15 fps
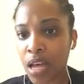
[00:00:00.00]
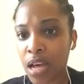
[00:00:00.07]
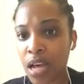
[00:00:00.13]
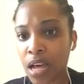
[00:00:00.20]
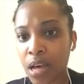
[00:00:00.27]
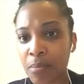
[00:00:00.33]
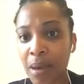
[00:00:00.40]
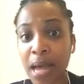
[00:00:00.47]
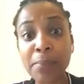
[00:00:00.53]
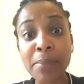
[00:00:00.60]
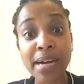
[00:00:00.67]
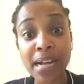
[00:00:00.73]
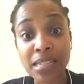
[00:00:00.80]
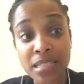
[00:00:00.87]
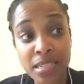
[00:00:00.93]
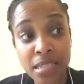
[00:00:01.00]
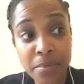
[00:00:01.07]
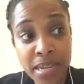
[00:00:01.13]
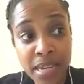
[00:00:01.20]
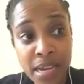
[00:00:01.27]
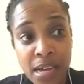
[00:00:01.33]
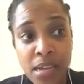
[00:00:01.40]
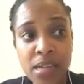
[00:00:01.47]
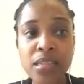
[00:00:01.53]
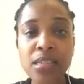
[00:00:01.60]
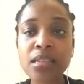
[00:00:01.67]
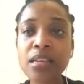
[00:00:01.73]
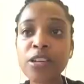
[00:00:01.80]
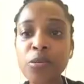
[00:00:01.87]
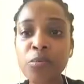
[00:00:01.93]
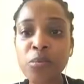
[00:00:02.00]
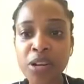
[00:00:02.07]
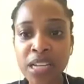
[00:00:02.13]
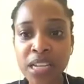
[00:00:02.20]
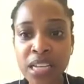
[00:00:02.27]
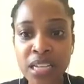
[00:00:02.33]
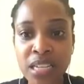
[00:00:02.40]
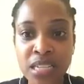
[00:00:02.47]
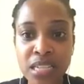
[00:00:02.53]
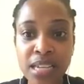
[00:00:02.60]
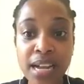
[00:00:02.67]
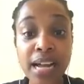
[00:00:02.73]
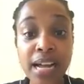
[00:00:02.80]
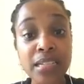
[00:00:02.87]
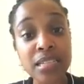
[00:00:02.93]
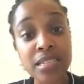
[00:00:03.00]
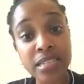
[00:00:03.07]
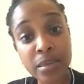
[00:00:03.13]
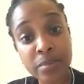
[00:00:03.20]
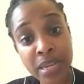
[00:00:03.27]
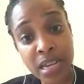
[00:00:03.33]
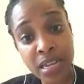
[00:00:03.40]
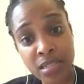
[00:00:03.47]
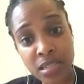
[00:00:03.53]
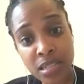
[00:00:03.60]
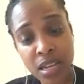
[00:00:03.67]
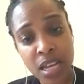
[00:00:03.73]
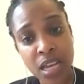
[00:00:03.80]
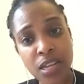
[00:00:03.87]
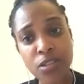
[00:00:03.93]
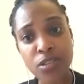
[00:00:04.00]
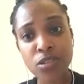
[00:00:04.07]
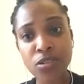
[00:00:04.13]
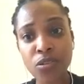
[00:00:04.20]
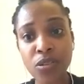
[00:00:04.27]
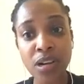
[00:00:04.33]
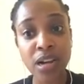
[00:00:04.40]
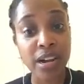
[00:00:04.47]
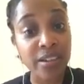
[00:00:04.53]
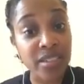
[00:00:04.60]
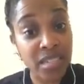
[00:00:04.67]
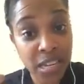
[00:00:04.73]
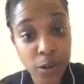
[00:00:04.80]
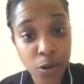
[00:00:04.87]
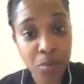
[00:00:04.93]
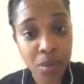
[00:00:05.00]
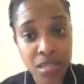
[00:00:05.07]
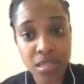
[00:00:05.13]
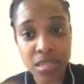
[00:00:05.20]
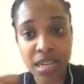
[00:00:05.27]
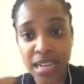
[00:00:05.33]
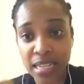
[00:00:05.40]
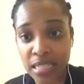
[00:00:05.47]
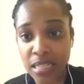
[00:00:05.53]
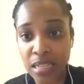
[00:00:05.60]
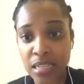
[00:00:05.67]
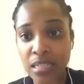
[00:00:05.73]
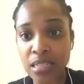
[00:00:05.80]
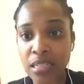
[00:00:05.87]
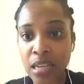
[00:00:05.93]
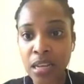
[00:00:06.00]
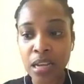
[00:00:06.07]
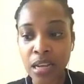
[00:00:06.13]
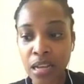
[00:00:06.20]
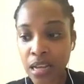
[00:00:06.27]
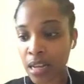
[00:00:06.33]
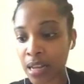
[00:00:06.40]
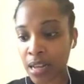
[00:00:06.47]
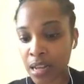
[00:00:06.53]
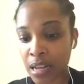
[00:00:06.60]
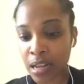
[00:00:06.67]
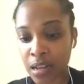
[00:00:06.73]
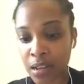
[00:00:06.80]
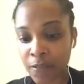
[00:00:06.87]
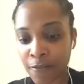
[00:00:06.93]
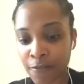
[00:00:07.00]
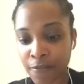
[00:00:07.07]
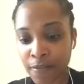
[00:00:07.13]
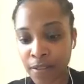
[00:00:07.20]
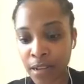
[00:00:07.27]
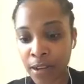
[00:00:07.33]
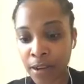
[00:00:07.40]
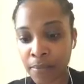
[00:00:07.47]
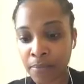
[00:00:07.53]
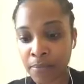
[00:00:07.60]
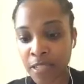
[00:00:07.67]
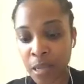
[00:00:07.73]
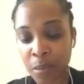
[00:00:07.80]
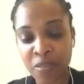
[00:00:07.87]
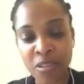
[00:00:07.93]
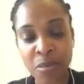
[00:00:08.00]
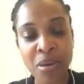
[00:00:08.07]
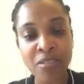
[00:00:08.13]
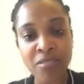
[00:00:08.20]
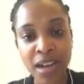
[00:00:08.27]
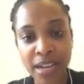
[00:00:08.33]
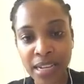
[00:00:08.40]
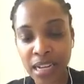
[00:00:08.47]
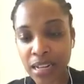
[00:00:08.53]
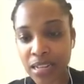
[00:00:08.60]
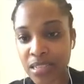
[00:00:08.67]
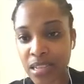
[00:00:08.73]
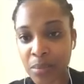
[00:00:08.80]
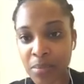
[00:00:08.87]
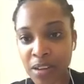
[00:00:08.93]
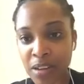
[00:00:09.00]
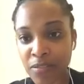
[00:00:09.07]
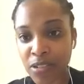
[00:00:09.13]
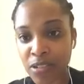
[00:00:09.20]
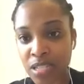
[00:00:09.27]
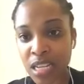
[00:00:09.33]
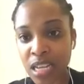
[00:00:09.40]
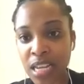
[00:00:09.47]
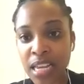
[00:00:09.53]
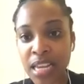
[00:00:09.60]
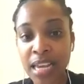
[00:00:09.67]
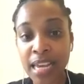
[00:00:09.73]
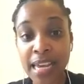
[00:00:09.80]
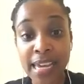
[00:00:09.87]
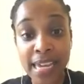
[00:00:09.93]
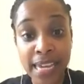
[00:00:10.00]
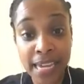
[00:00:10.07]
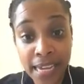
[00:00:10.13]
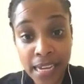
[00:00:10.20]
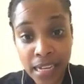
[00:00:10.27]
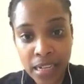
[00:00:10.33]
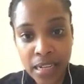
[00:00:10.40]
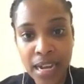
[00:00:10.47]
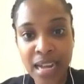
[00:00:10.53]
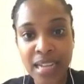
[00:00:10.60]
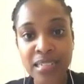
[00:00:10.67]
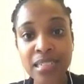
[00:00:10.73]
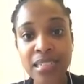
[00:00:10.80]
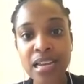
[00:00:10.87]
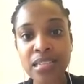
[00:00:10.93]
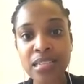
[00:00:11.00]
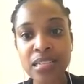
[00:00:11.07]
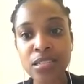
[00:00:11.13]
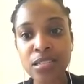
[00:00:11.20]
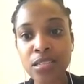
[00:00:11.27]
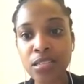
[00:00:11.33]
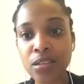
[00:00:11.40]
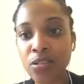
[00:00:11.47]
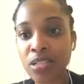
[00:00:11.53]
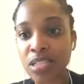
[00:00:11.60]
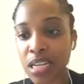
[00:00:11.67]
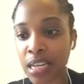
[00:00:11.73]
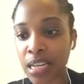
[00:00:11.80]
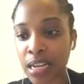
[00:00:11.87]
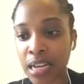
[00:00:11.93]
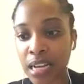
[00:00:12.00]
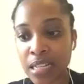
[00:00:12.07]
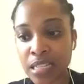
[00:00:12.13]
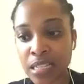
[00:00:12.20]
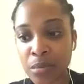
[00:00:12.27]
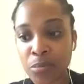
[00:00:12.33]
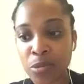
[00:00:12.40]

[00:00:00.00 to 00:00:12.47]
Hypercalcemia, the mnemonic is calcemias. So carcinomas, cancers, have some of them have high calcium levels. A, antacids containing calcium.